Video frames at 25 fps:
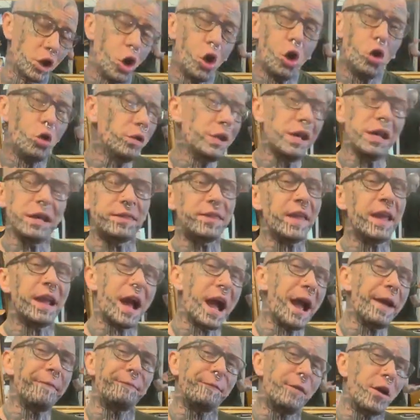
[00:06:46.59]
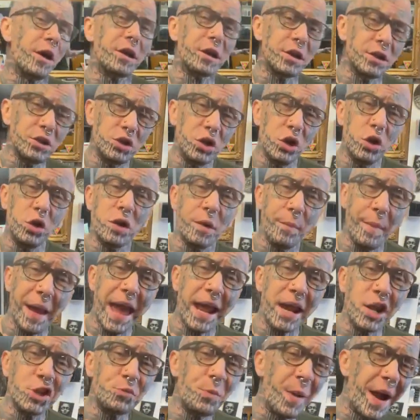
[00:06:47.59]
the only thing I fucking do to
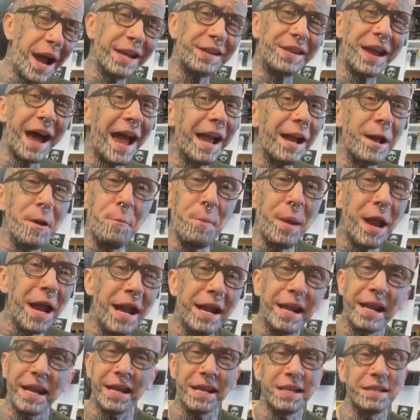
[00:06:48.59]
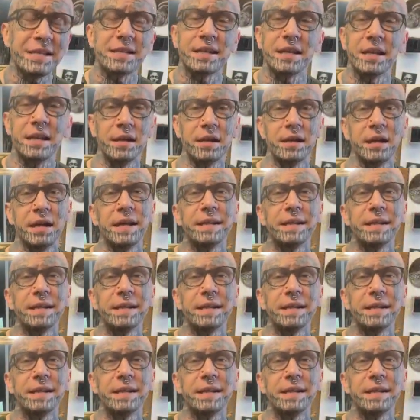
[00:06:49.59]
manage my diabetes